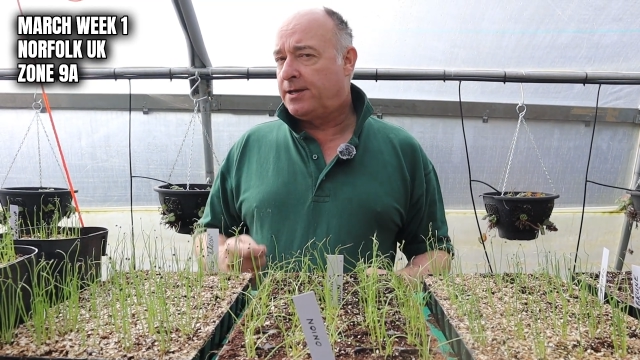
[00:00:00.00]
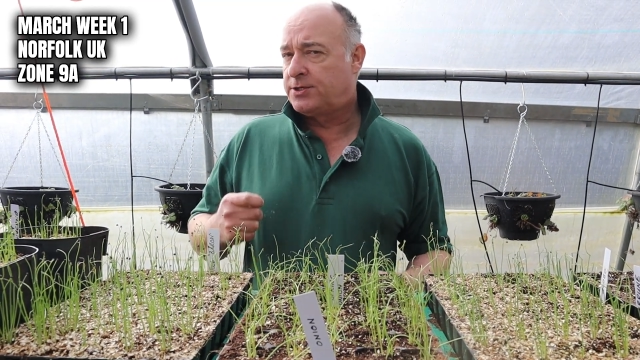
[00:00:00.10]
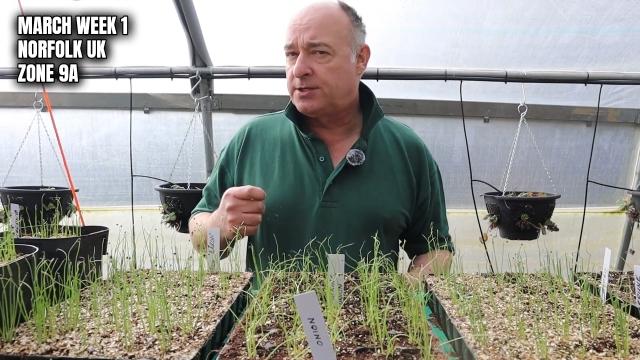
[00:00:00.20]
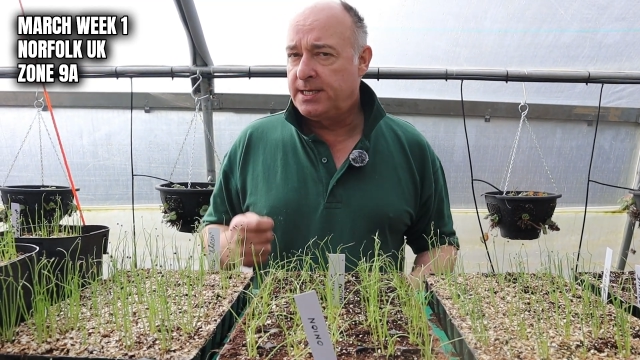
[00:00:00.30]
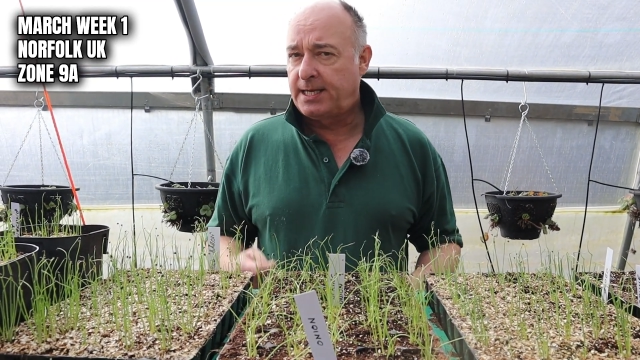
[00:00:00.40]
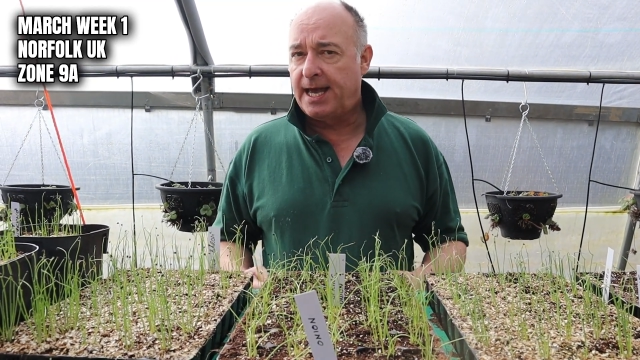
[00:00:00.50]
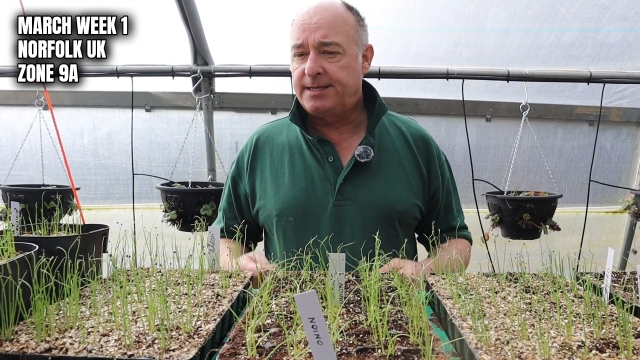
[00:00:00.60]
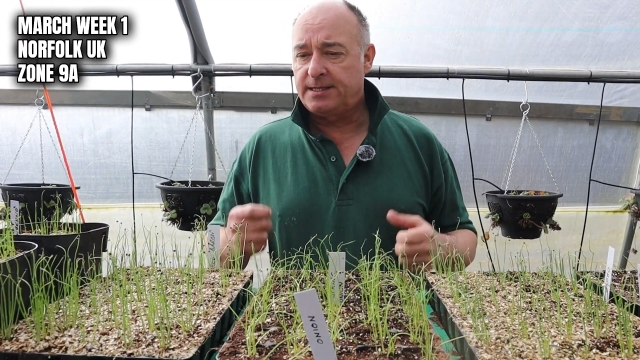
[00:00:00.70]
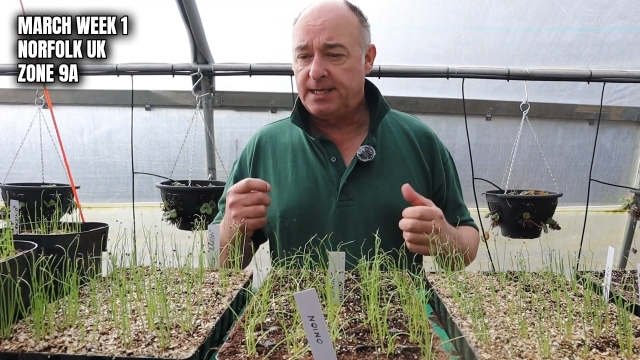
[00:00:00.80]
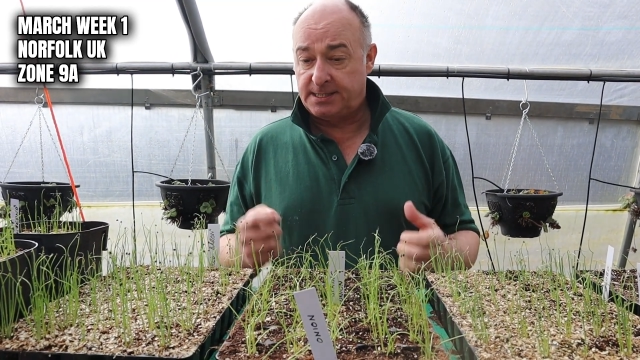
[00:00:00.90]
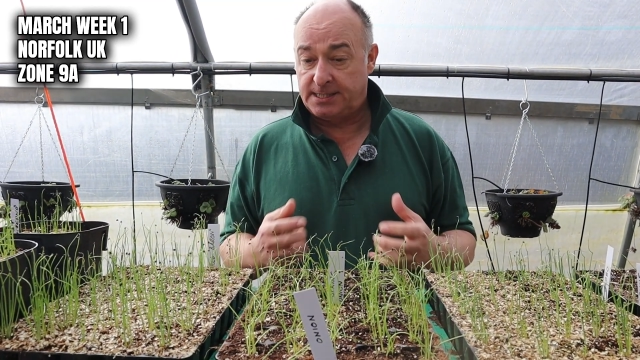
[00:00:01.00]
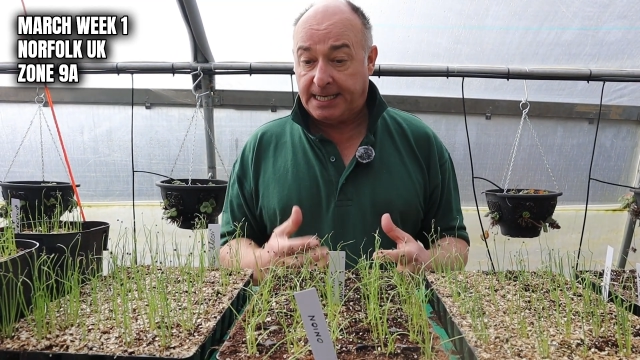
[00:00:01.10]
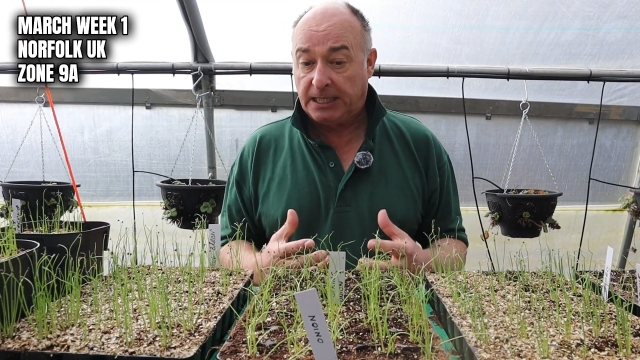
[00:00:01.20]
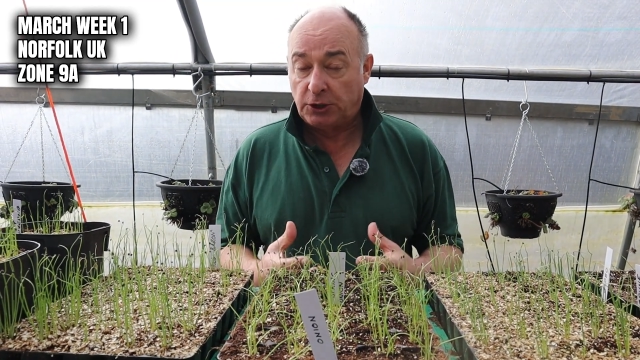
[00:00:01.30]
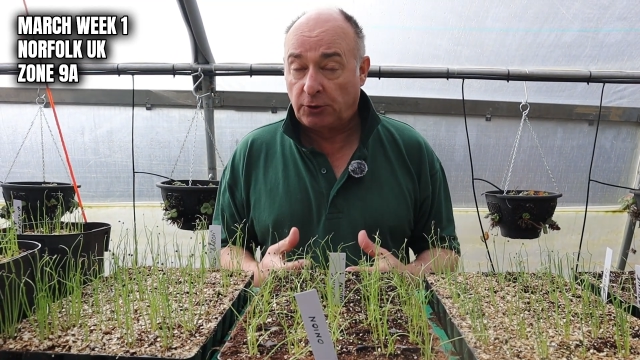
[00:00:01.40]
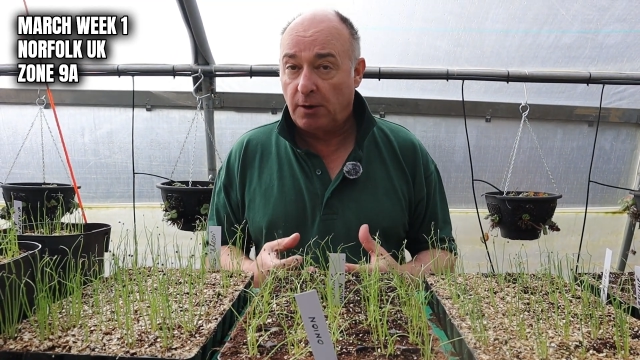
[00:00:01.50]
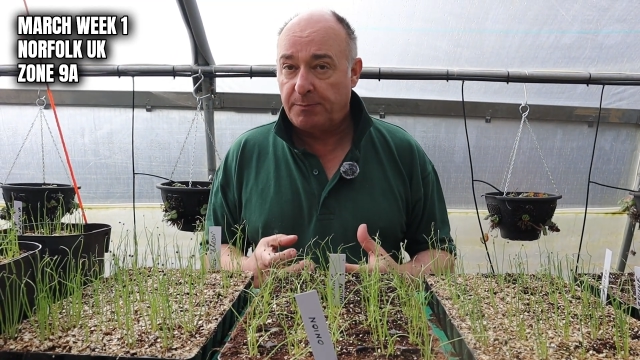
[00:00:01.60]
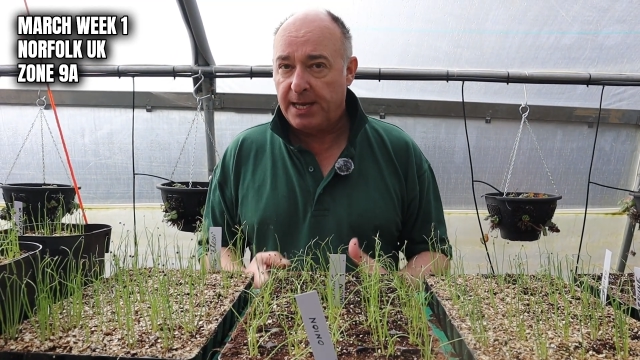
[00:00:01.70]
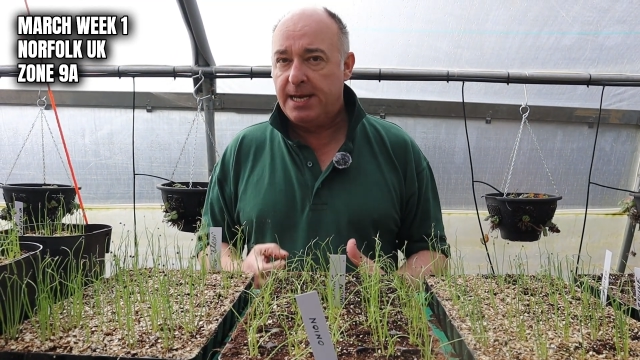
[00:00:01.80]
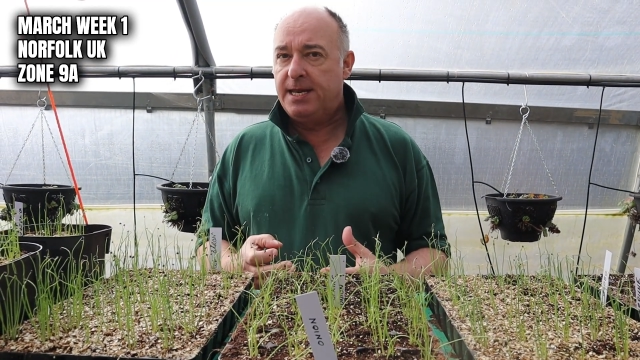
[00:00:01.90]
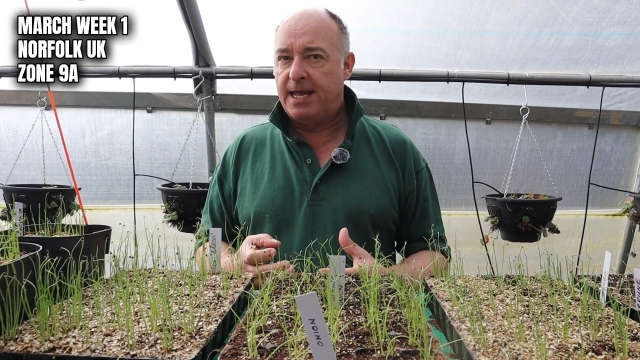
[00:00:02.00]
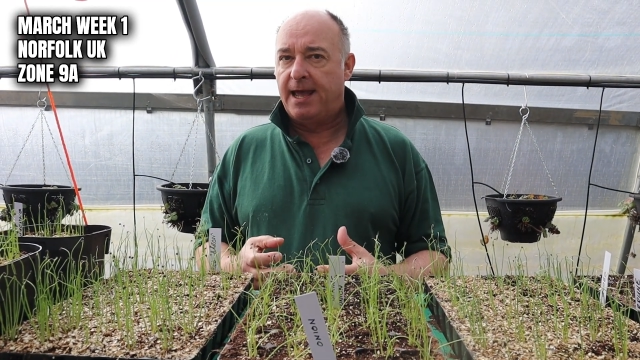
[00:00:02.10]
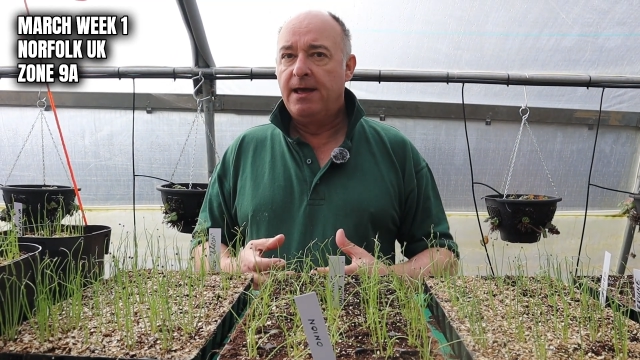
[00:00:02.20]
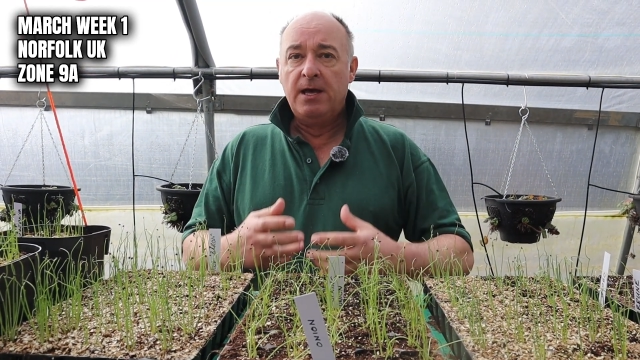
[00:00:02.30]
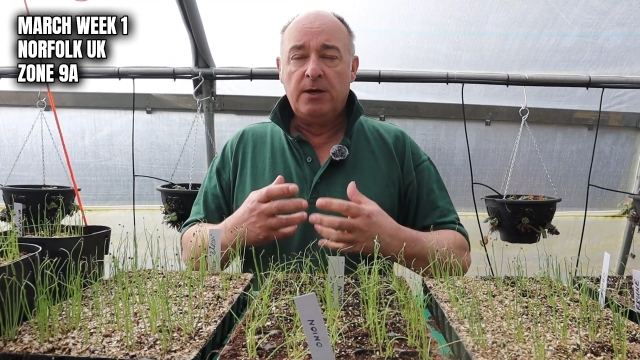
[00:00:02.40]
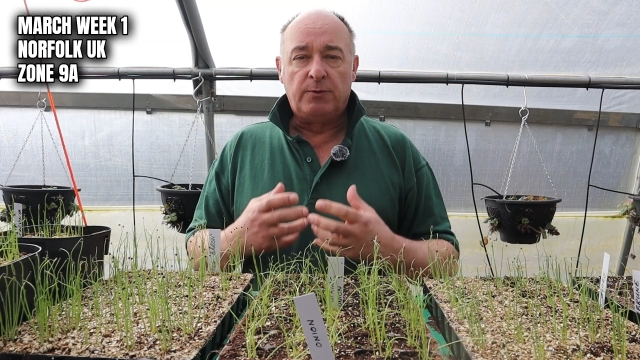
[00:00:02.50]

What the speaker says: actually get a second crop in there,